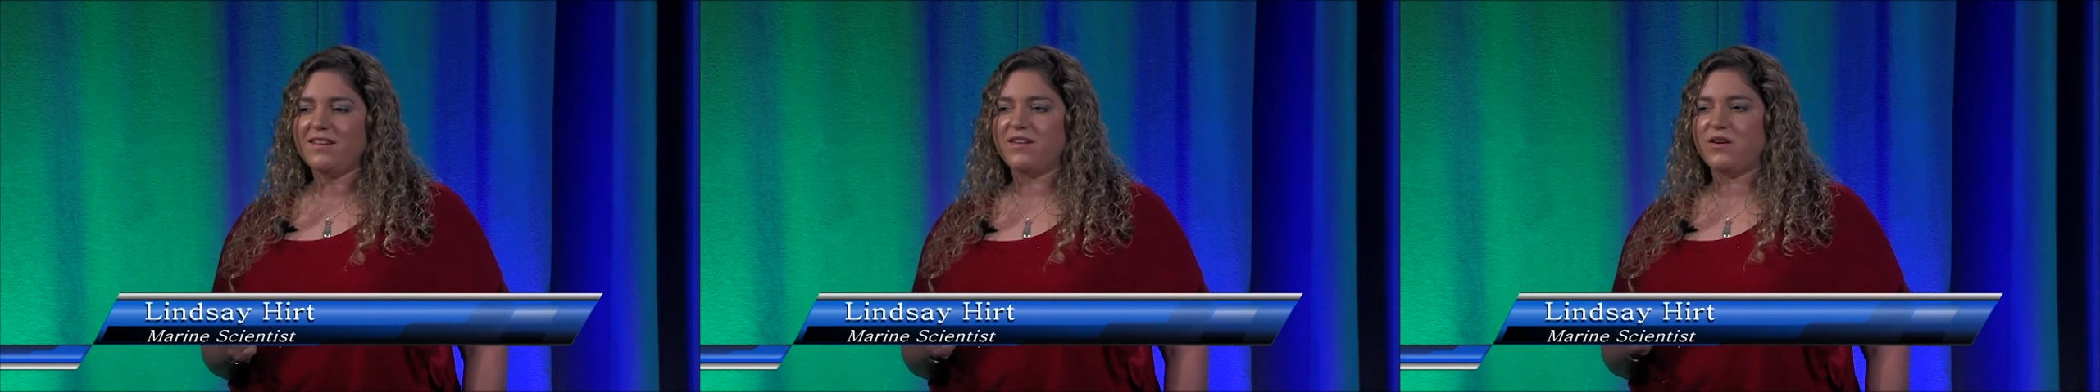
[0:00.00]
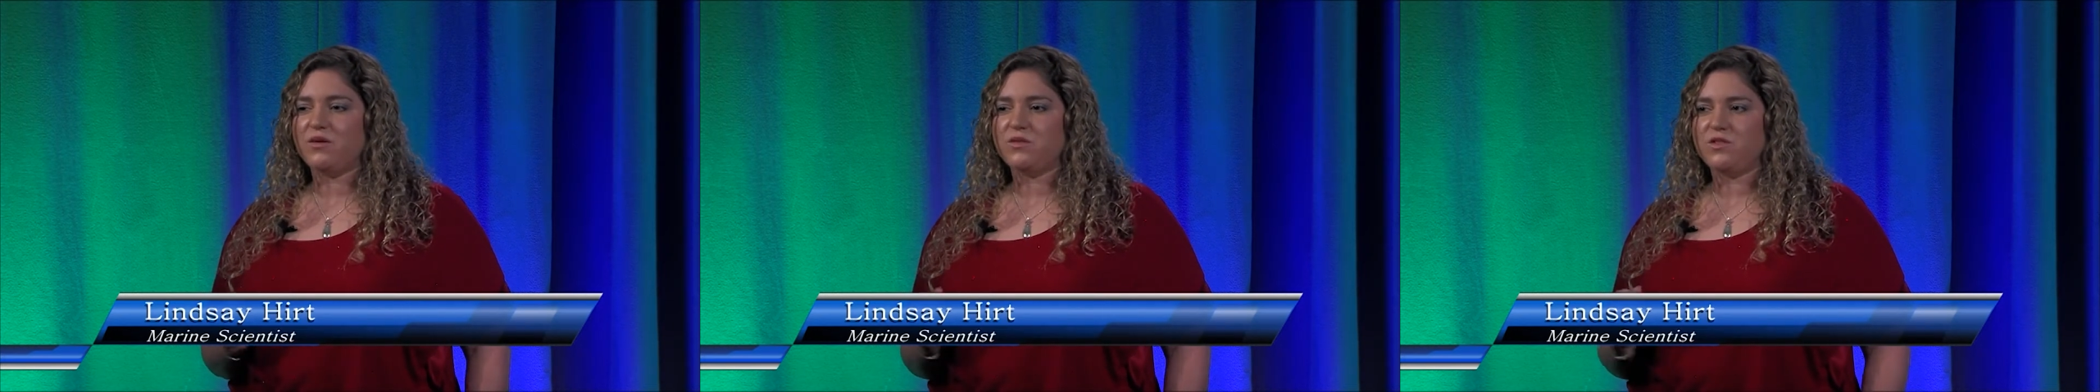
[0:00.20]
you
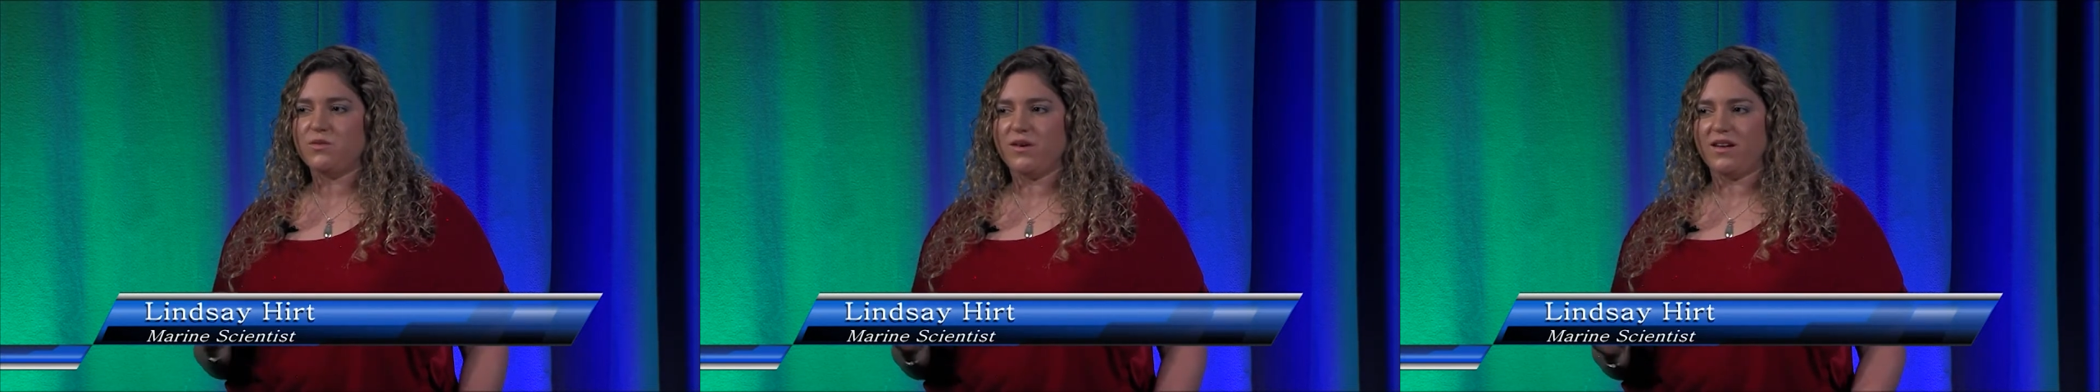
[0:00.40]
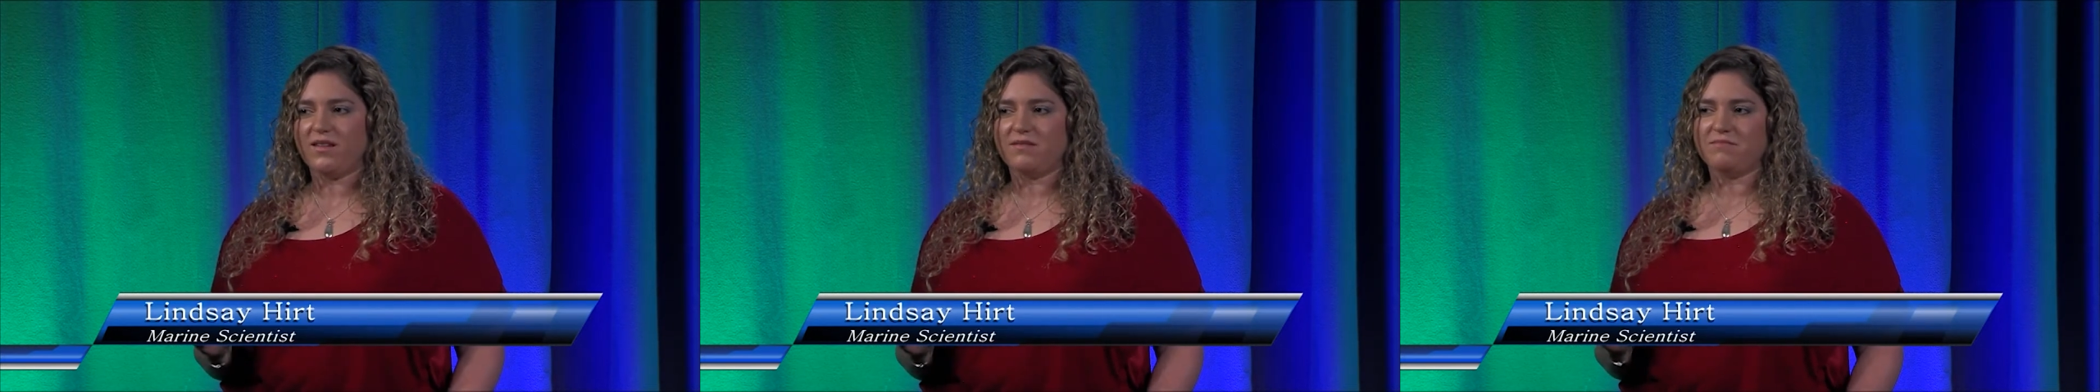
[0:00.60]
know,
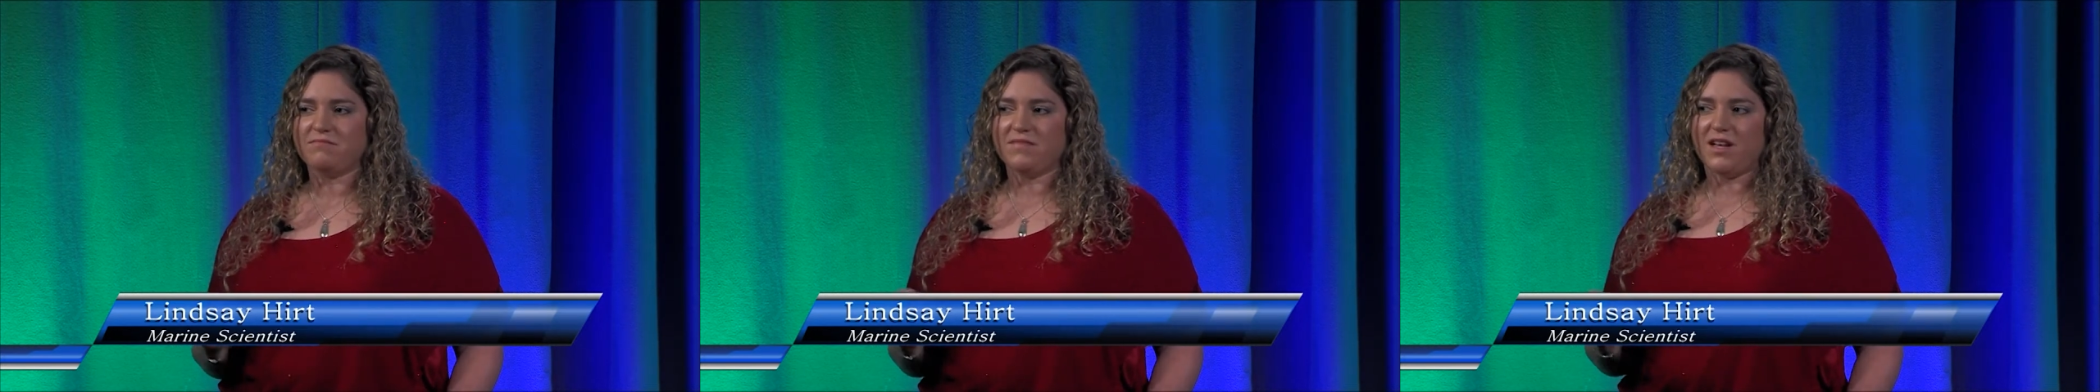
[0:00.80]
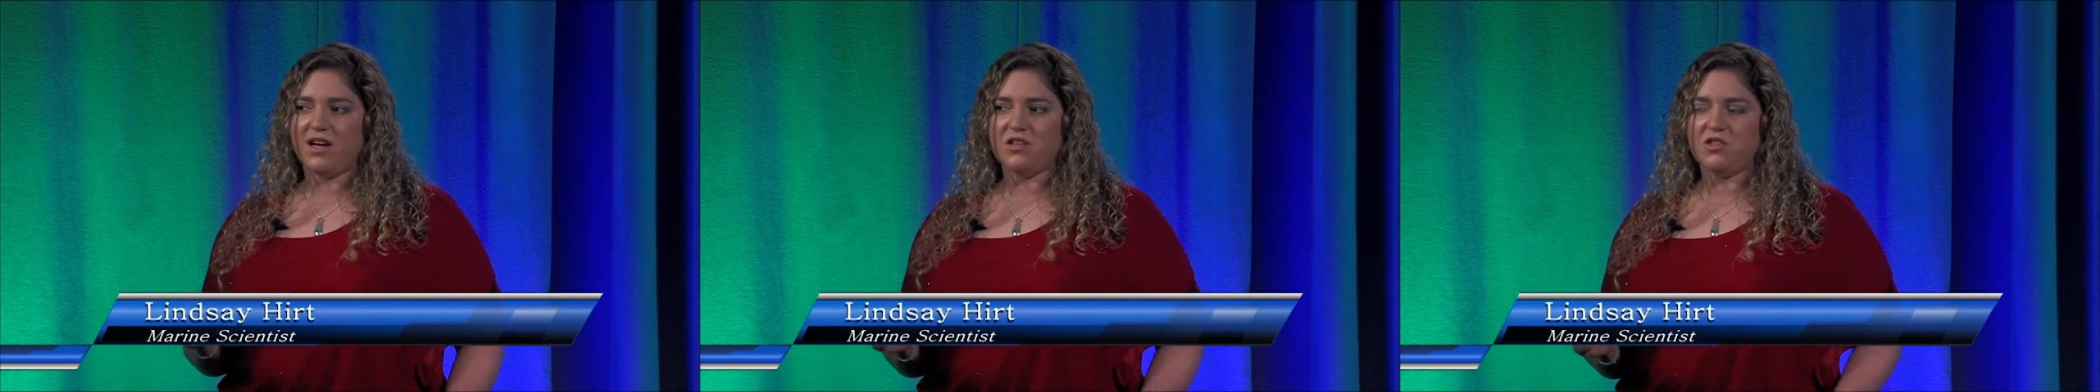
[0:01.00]
doing
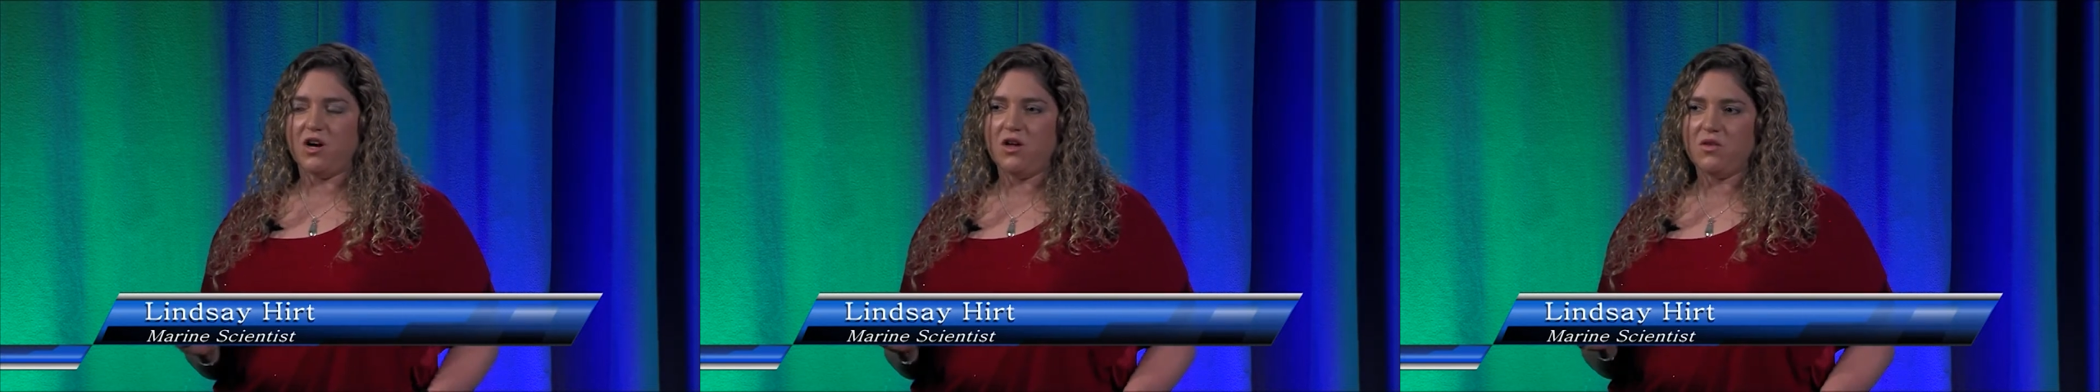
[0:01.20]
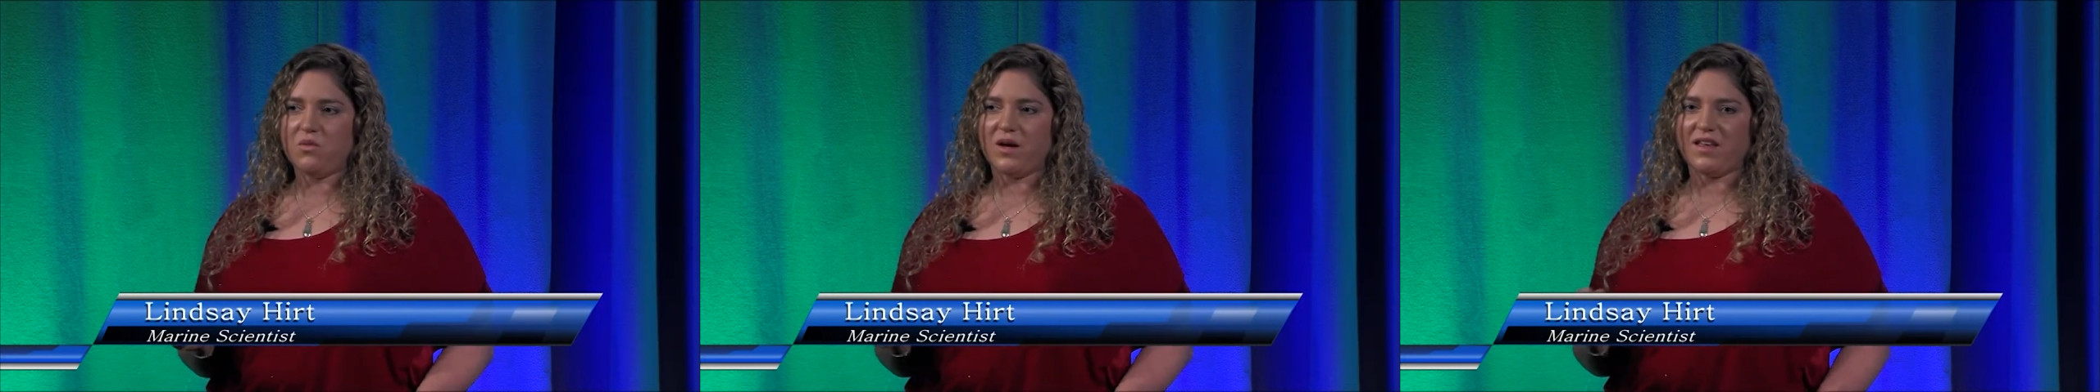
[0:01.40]

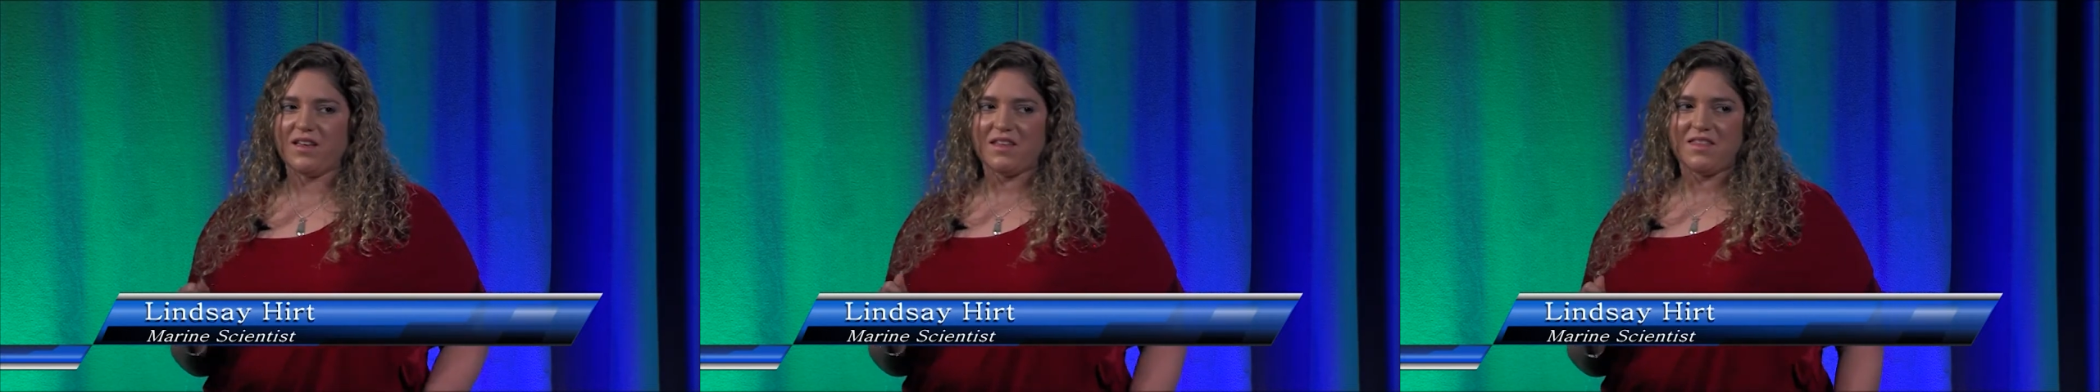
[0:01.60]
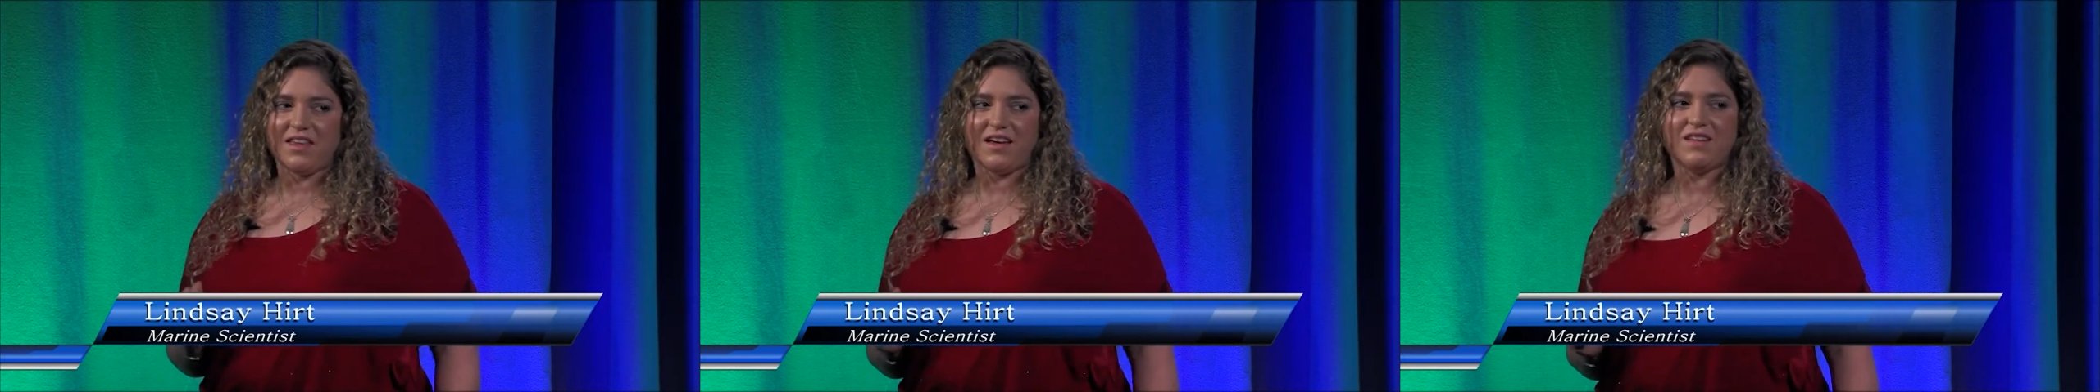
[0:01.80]
adult
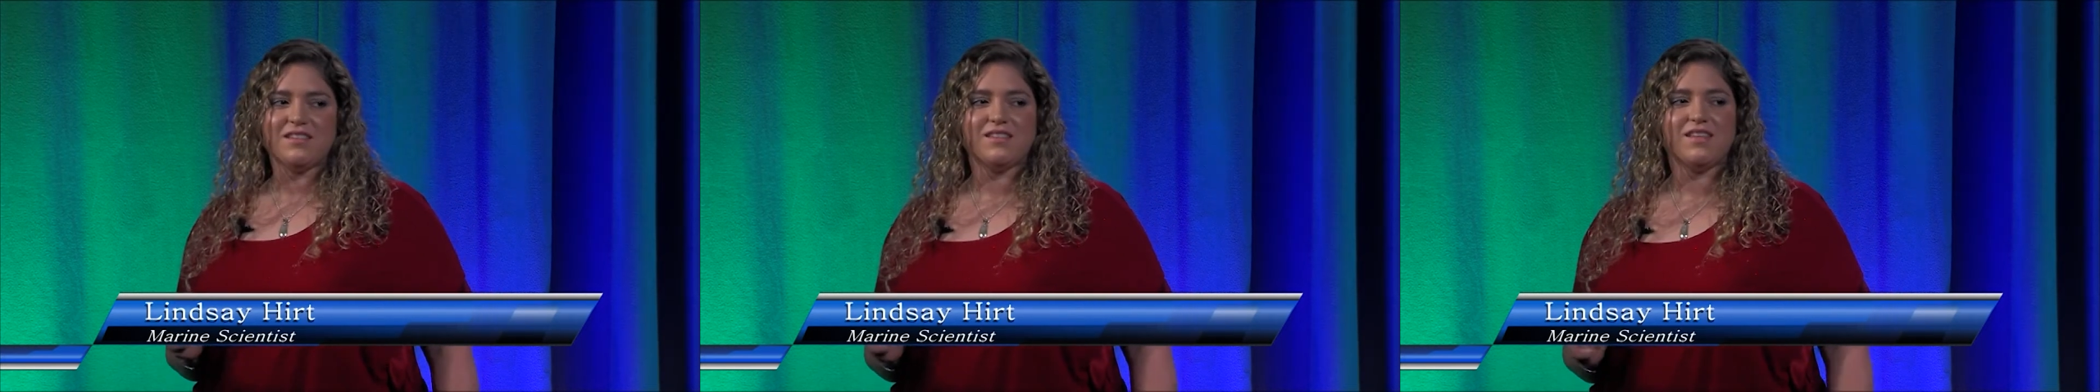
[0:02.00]
whaley things,